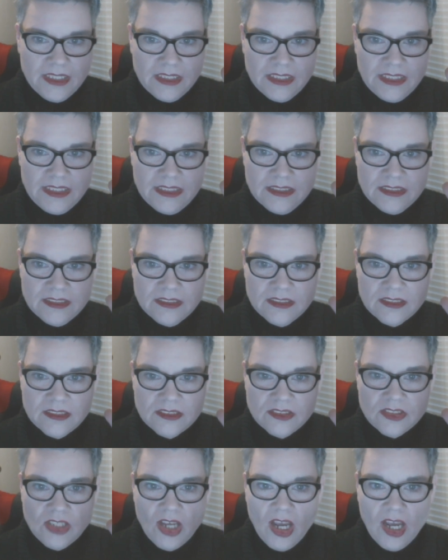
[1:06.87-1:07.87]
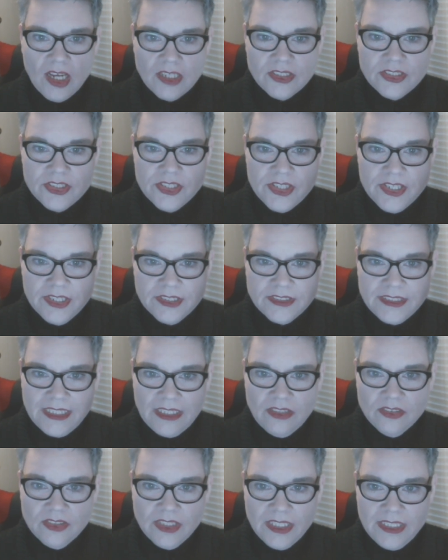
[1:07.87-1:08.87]
elites talk to their
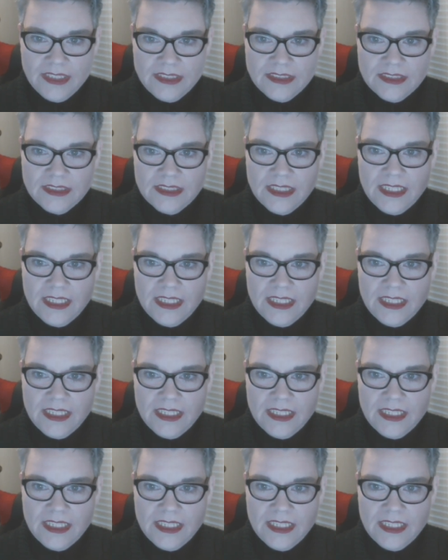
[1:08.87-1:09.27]
downlines,